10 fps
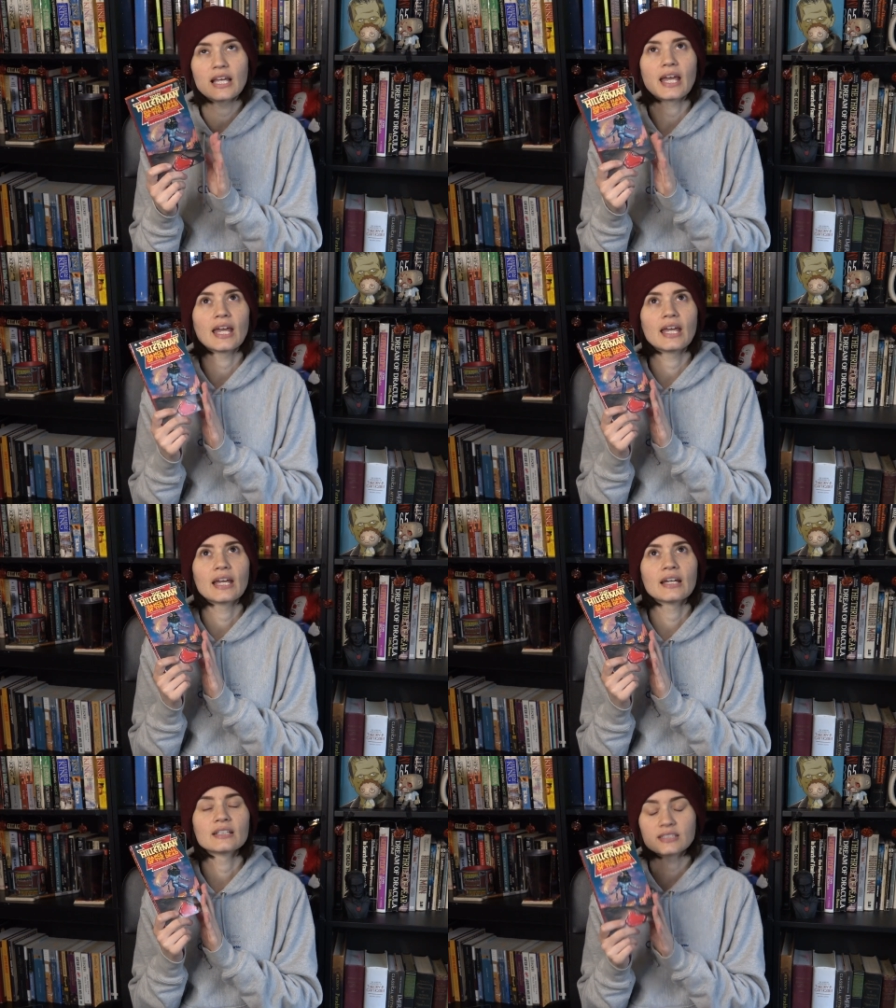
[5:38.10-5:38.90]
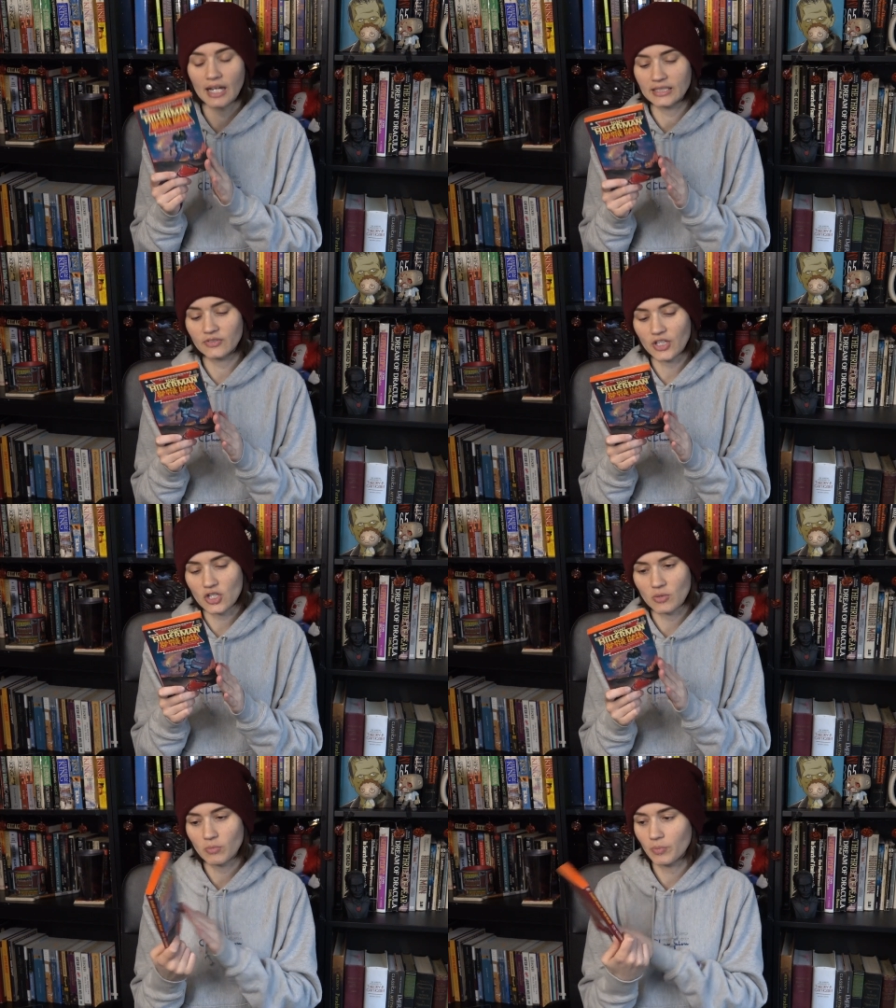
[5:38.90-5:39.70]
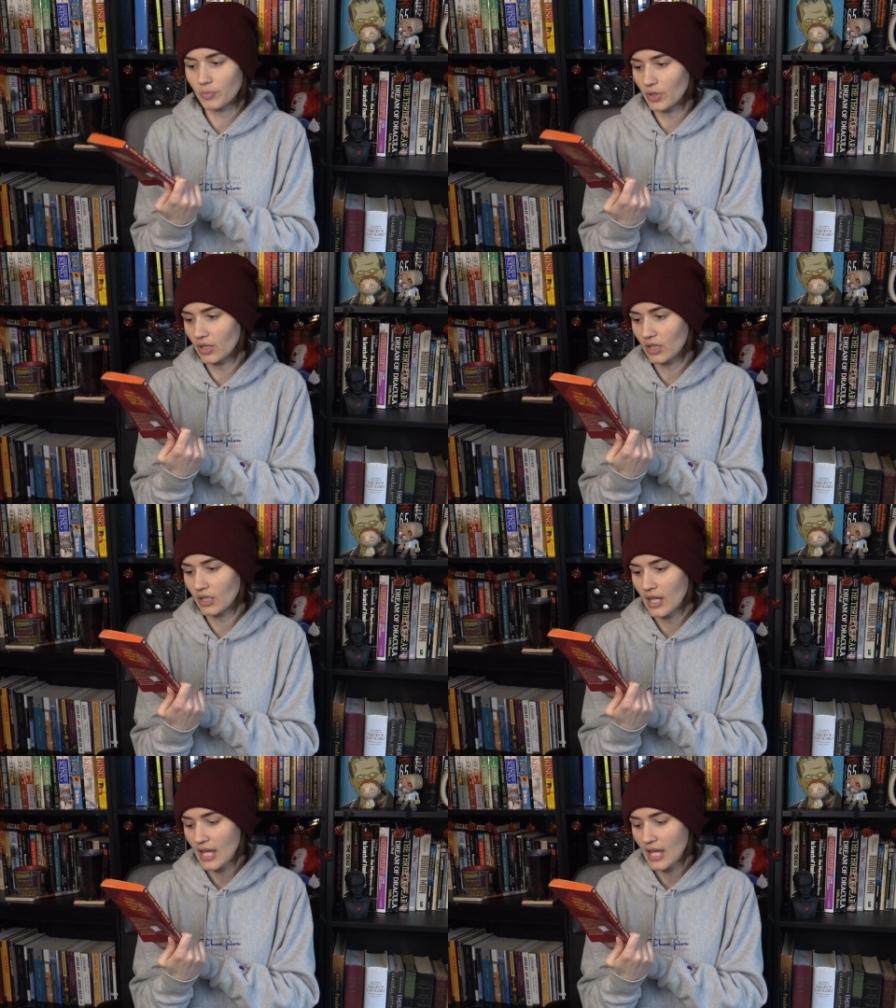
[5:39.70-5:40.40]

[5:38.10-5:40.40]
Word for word: a science fiction book